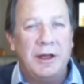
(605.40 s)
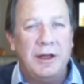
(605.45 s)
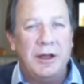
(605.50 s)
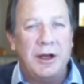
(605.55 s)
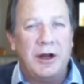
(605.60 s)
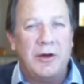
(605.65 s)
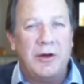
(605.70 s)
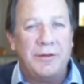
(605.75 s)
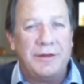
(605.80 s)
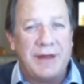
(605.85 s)
you
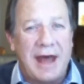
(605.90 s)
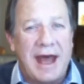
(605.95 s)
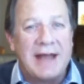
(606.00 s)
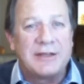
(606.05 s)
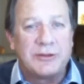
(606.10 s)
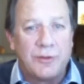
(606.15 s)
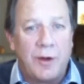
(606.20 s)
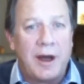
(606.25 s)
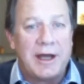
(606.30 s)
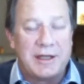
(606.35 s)
know,
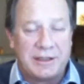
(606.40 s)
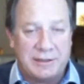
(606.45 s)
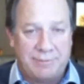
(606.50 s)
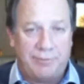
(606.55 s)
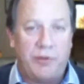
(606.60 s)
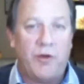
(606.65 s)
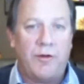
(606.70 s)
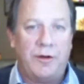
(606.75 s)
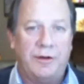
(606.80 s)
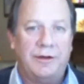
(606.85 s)
that's why it's
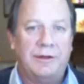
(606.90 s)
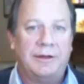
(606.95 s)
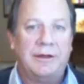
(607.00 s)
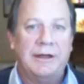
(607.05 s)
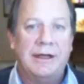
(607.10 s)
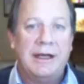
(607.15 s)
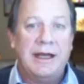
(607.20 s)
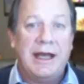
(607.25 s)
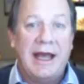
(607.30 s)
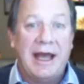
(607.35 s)
important.
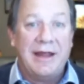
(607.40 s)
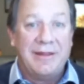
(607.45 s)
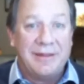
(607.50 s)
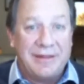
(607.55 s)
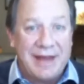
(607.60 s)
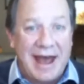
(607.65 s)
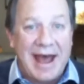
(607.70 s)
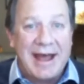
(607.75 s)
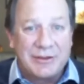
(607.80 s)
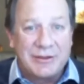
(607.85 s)
And
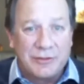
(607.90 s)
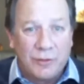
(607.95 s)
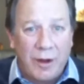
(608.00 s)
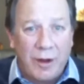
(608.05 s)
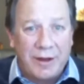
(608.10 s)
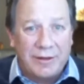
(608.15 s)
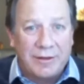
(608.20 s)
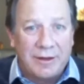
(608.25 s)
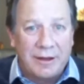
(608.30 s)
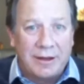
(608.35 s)
that's
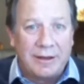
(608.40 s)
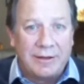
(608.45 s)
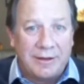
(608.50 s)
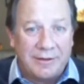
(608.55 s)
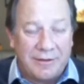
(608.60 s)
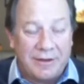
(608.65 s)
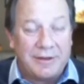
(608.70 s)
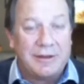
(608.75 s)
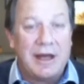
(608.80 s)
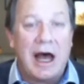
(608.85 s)
what
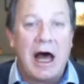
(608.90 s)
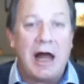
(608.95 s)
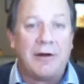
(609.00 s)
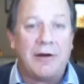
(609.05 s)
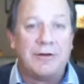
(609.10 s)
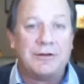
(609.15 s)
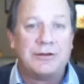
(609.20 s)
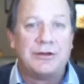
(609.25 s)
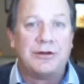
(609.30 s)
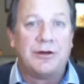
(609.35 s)
the
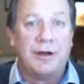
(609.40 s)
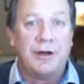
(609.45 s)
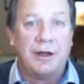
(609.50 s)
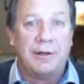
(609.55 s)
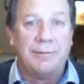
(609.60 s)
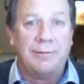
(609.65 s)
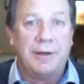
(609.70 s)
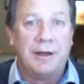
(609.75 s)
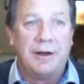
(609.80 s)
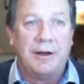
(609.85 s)
dollars are
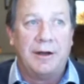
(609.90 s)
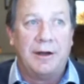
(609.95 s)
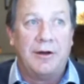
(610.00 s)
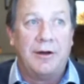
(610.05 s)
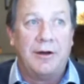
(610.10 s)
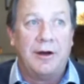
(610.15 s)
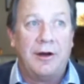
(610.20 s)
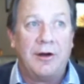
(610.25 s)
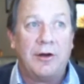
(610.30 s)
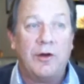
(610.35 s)

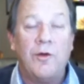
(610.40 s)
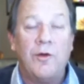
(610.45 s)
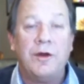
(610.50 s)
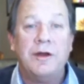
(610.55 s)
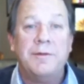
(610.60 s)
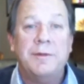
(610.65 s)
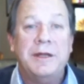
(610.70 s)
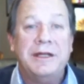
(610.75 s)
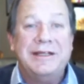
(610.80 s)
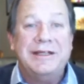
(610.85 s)
going to
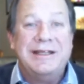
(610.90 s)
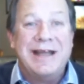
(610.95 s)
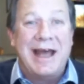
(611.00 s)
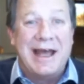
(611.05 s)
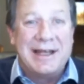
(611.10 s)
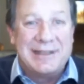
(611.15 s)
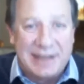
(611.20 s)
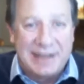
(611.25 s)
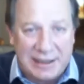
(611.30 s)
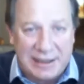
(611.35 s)
be
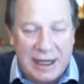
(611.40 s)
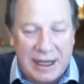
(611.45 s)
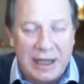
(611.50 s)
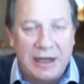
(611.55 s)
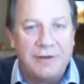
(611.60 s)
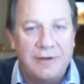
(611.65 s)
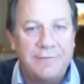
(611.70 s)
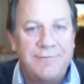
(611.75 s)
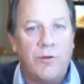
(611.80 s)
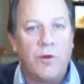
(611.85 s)

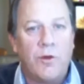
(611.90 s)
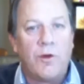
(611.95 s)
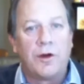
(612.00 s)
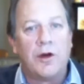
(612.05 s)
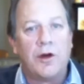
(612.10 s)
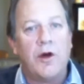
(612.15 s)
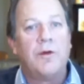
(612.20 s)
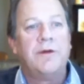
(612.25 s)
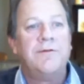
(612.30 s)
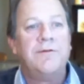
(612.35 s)
designated for
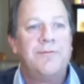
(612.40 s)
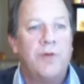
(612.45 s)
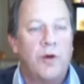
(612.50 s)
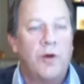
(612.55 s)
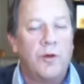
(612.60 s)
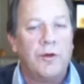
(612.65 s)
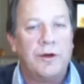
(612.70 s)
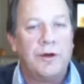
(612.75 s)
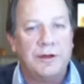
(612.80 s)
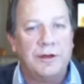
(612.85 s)
going
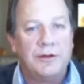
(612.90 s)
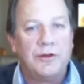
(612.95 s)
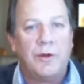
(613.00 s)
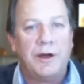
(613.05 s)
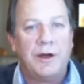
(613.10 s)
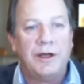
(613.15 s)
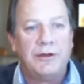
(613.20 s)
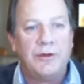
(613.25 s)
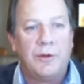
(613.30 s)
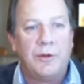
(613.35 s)
forward in
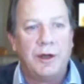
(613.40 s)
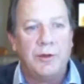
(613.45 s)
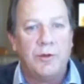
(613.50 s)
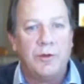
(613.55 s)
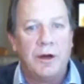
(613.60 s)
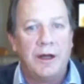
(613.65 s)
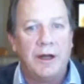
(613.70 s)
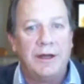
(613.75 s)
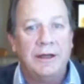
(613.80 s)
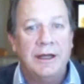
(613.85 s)

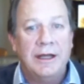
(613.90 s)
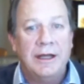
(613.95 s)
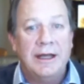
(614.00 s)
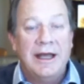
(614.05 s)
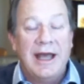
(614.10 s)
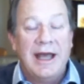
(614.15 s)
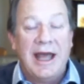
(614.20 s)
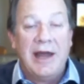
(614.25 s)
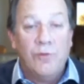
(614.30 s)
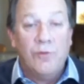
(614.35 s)
2021.
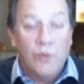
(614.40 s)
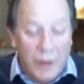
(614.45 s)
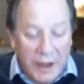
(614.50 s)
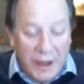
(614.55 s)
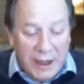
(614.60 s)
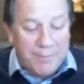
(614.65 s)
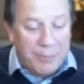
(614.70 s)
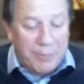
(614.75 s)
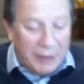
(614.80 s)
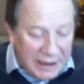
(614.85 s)
And
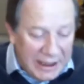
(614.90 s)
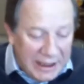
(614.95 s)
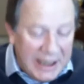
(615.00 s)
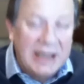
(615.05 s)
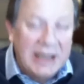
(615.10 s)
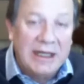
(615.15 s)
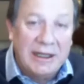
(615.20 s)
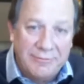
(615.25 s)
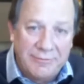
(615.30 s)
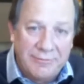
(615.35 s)
we
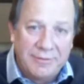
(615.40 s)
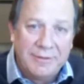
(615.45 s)
believe